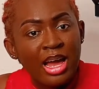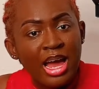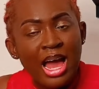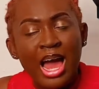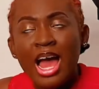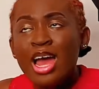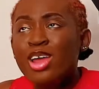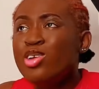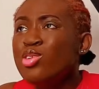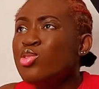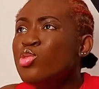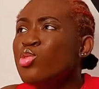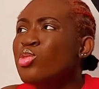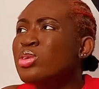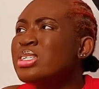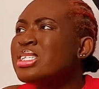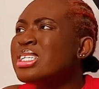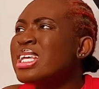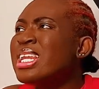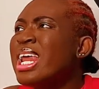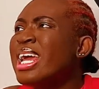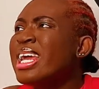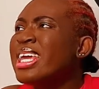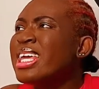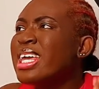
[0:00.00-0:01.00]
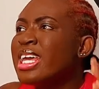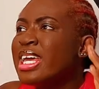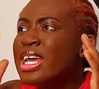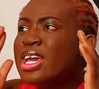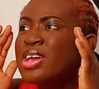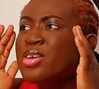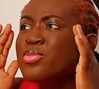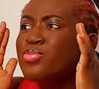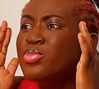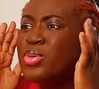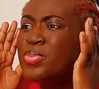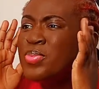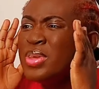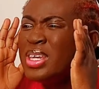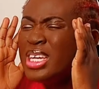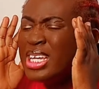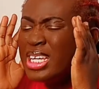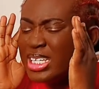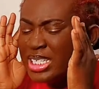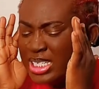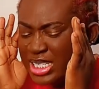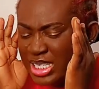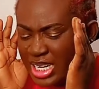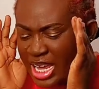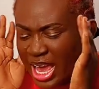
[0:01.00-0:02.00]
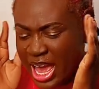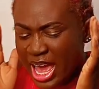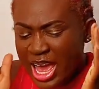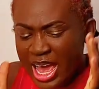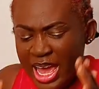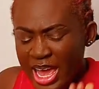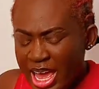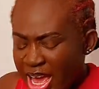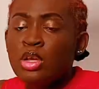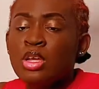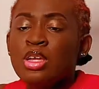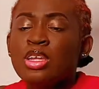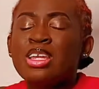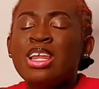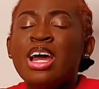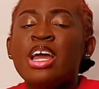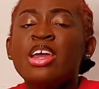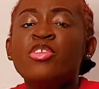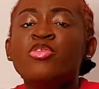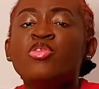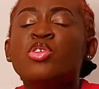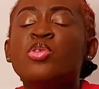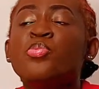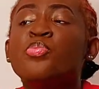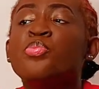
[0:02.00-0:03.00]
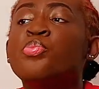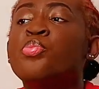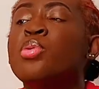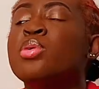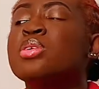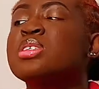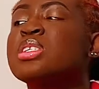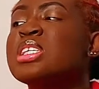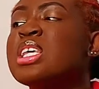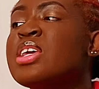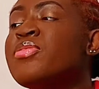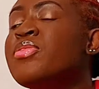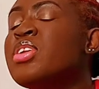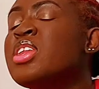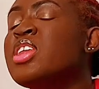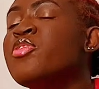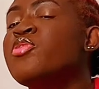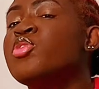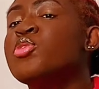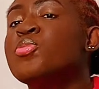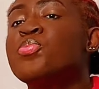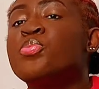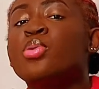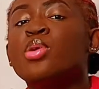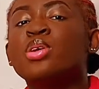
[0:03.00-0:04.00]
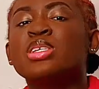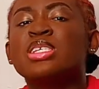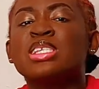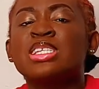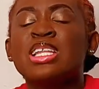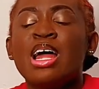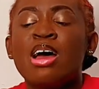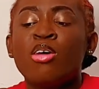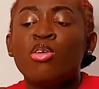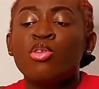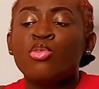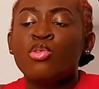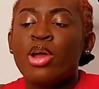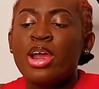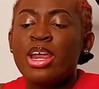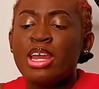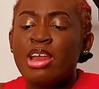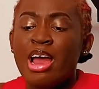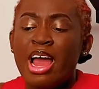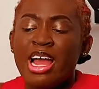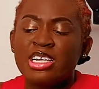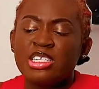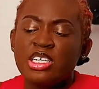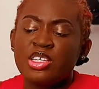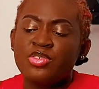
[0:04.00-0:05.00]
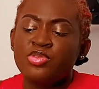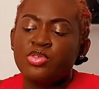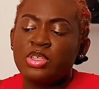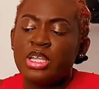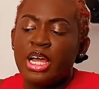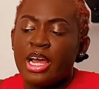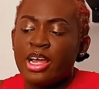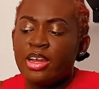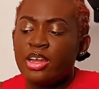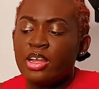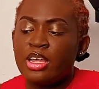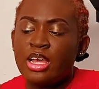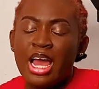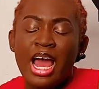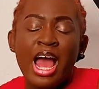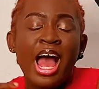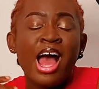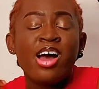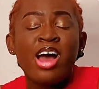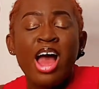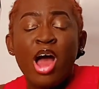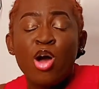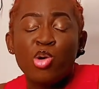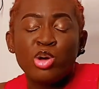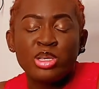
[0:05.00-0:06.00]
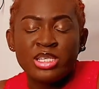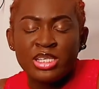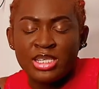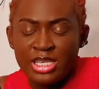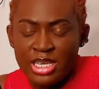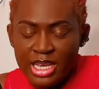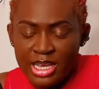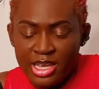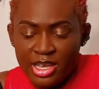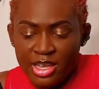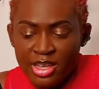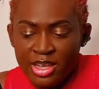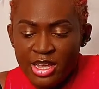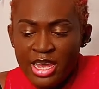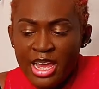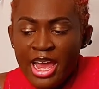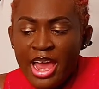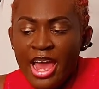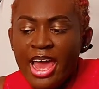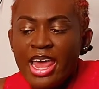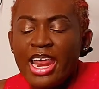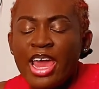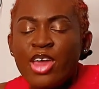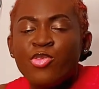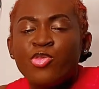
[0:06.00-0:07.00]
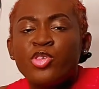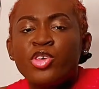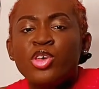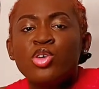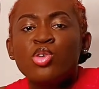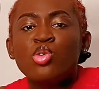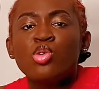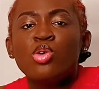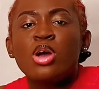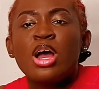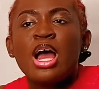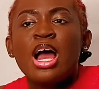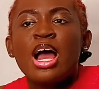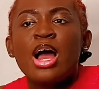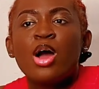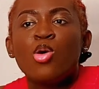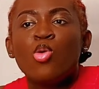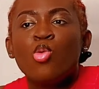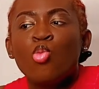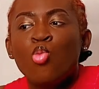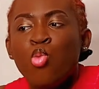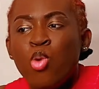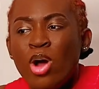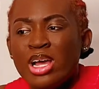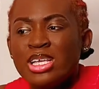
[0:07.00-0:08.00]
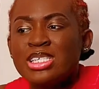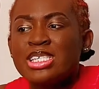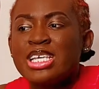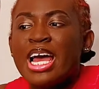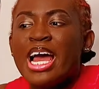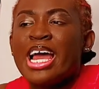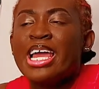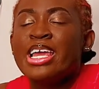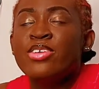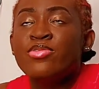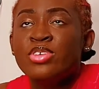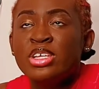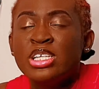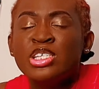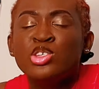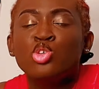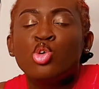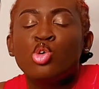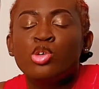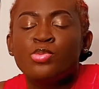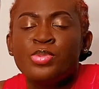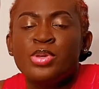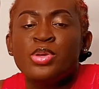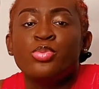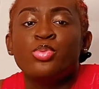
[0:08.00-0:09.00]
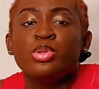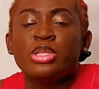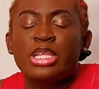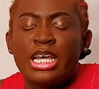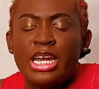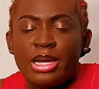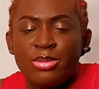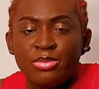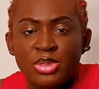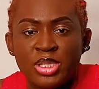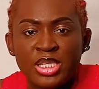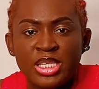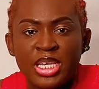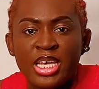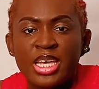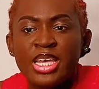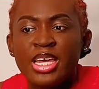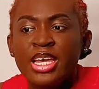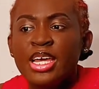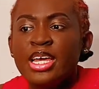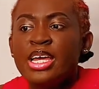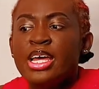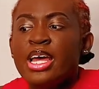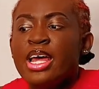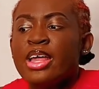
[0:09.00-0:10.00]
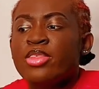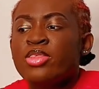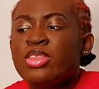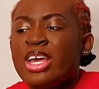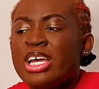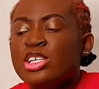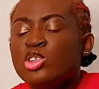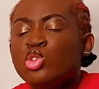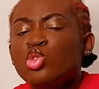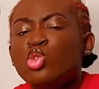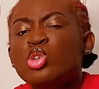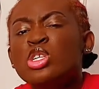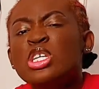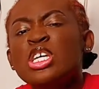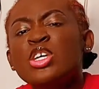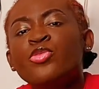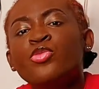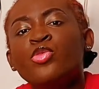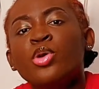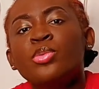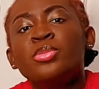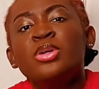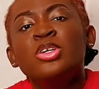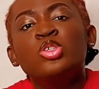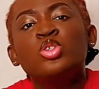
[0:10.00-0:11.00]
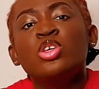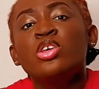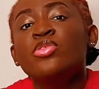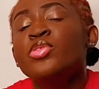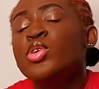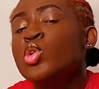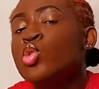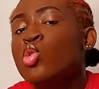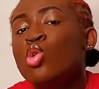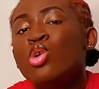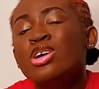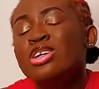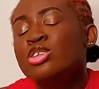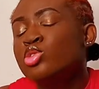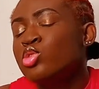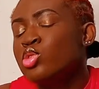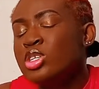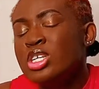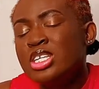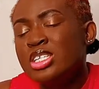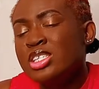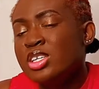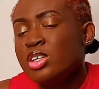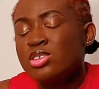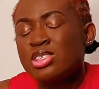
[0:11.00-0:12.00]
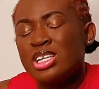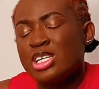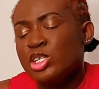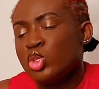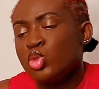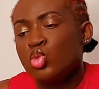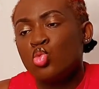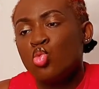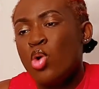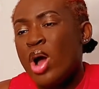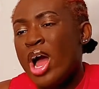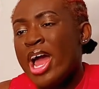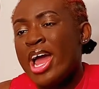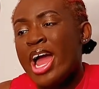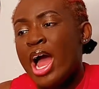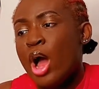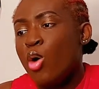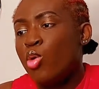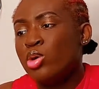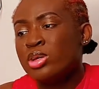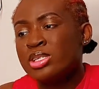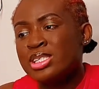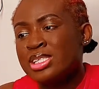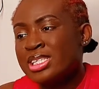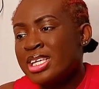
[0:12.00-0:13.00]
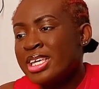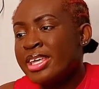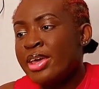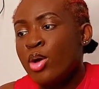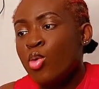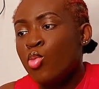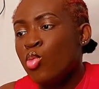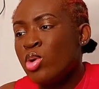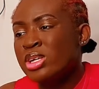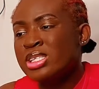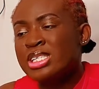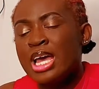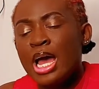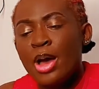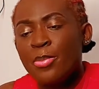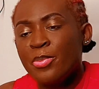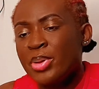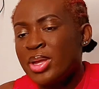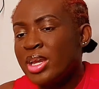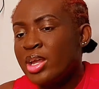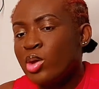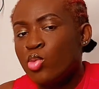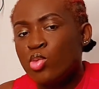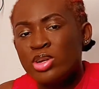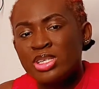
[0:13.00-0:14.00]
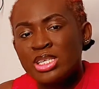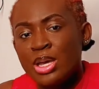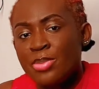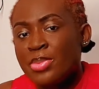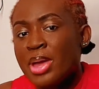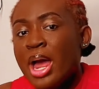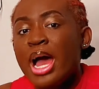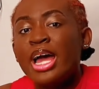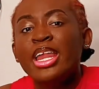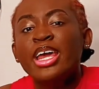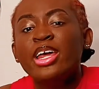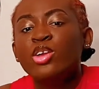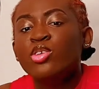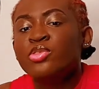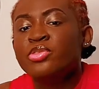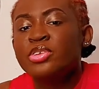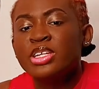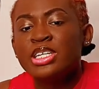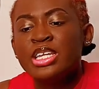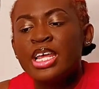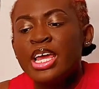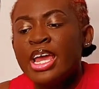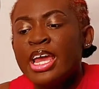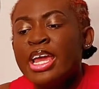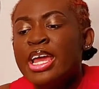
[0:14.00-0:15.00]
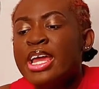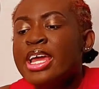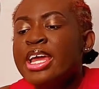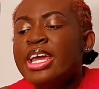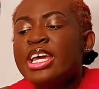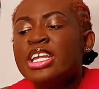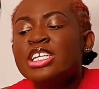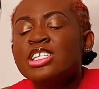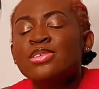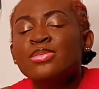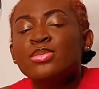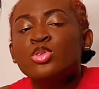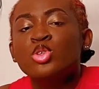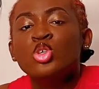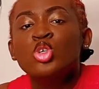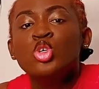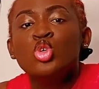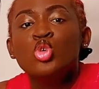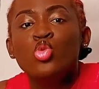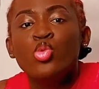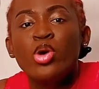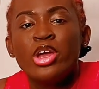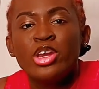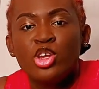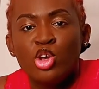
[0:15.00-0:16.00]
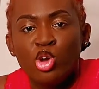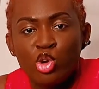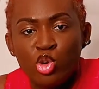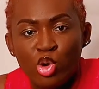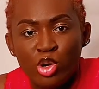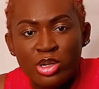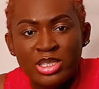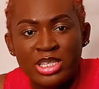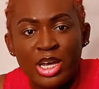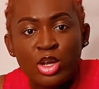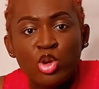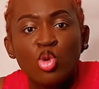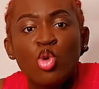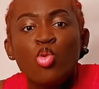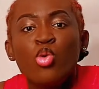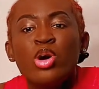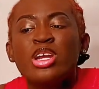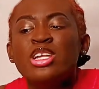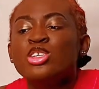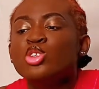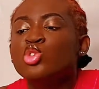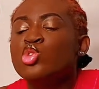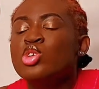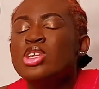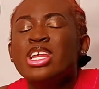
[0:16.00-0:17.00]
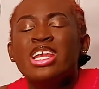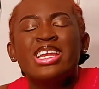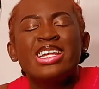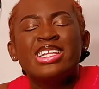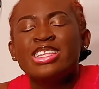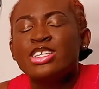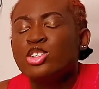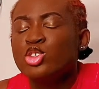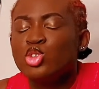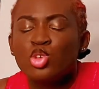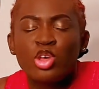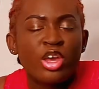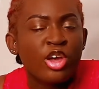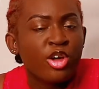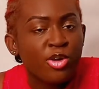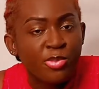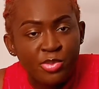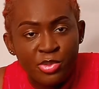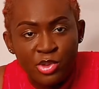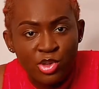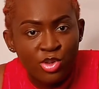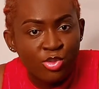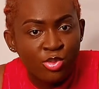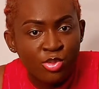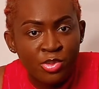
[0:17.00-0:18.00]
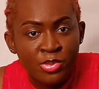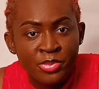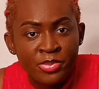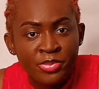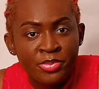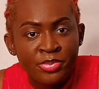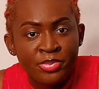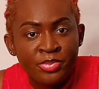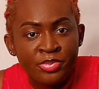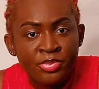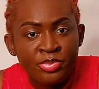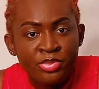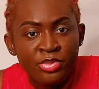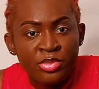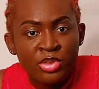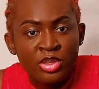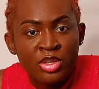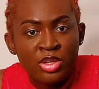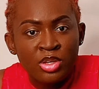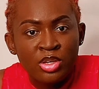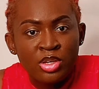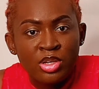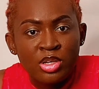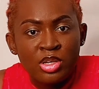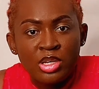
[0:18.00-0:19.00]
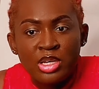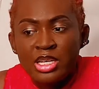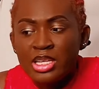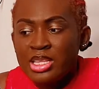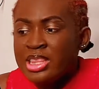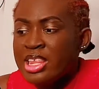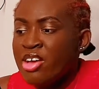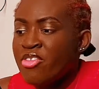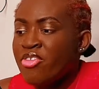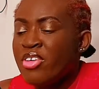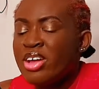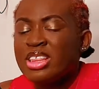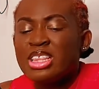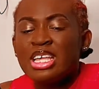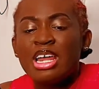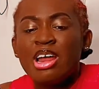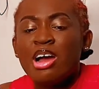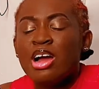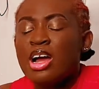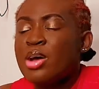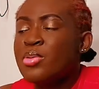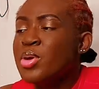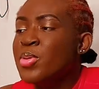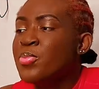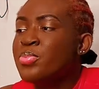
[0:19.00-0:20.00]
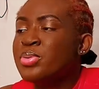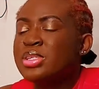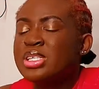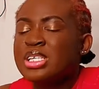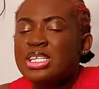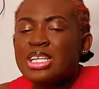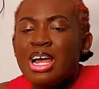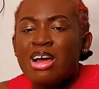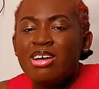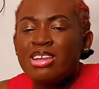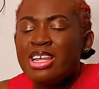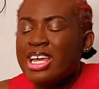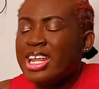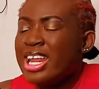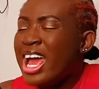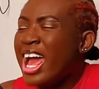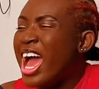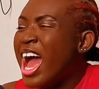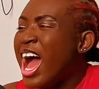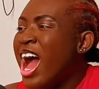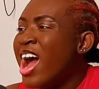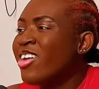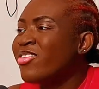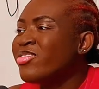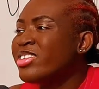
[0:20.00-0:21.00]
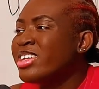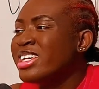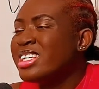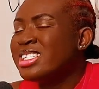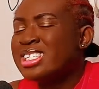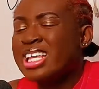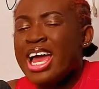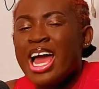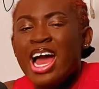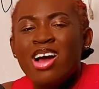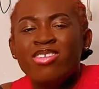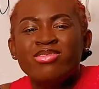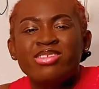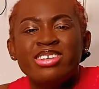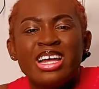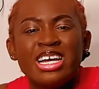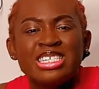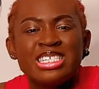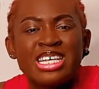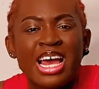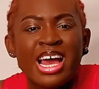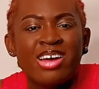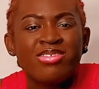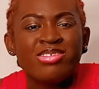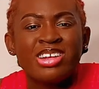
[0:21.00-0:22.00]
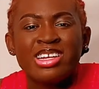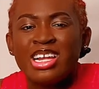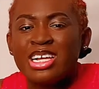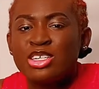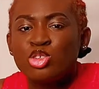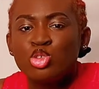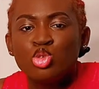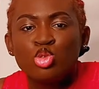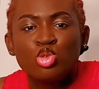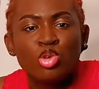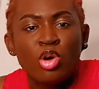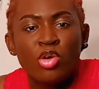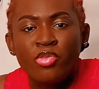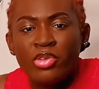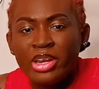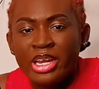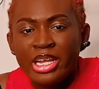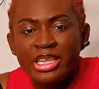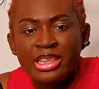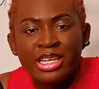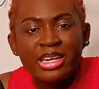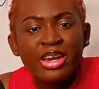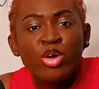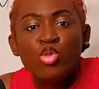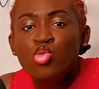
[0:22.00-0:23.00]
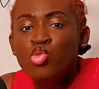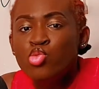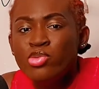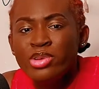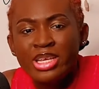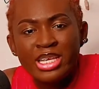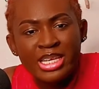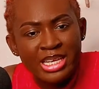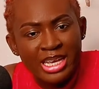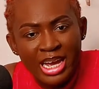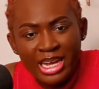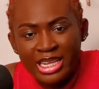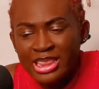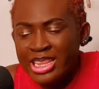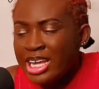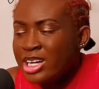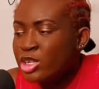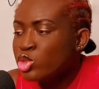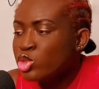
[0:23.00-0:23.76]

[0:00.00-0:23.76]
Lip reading: I don't know, like, people need, yeah. Now, even if you post now, right now, I just feel that I was sick. And I feel once I even told people that I'm sick, there's no need for me to even go into details as to why I was sick and what happened. At the end of the day, it is between you and your doctor. No one is doing anything to help you. The fact that I come and put it out there that I have that doesn't solve anything. That